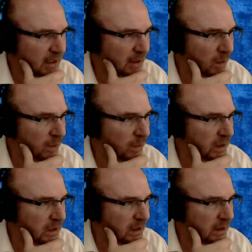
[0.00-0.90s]
what
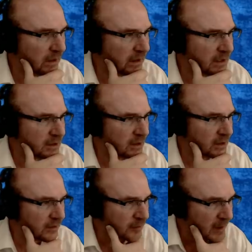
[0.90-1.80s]
would the historical
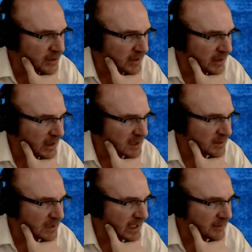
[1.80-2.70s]
information in the Gospels have